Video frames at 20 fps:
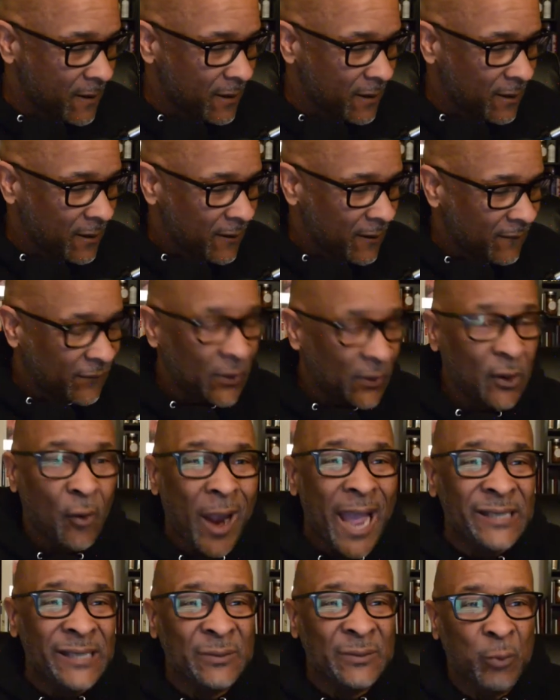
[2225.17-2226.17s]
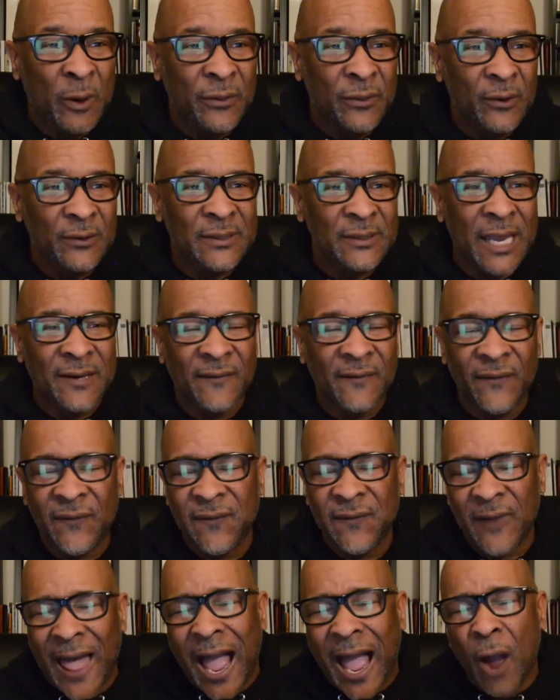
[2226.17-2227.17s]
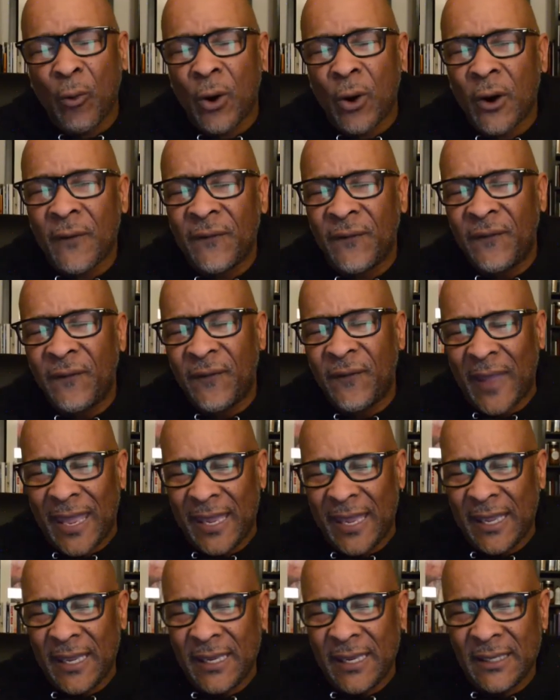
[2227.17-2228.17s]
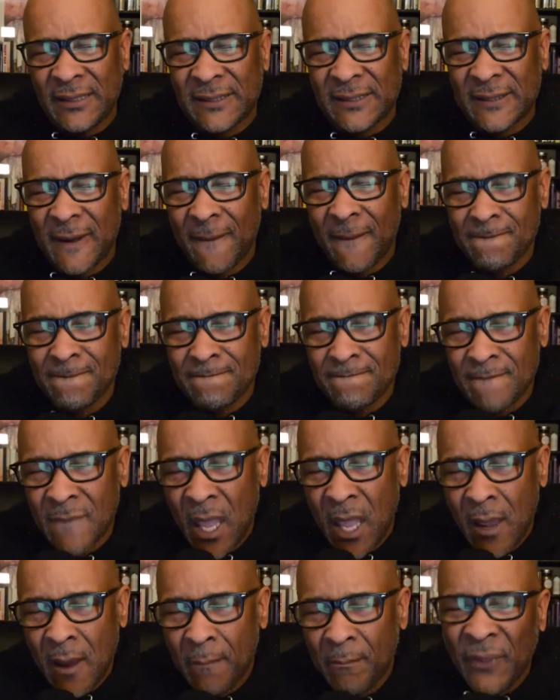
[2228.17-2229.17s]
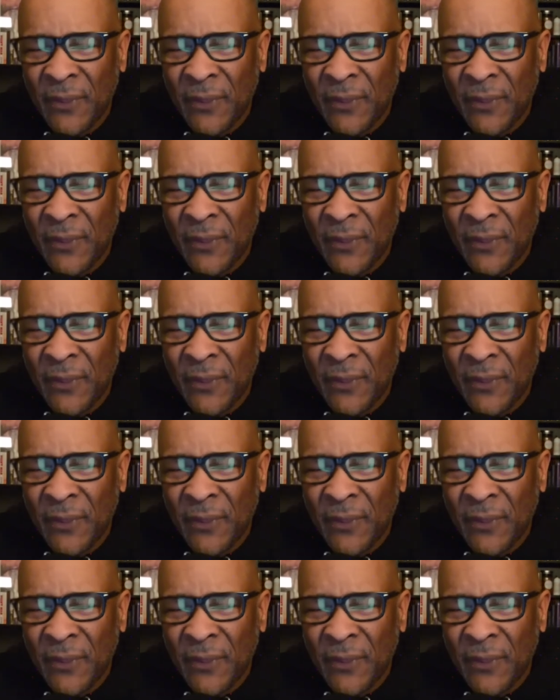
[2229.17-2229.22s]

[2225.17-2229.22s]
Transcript: For the grass withers and the flower fades, but the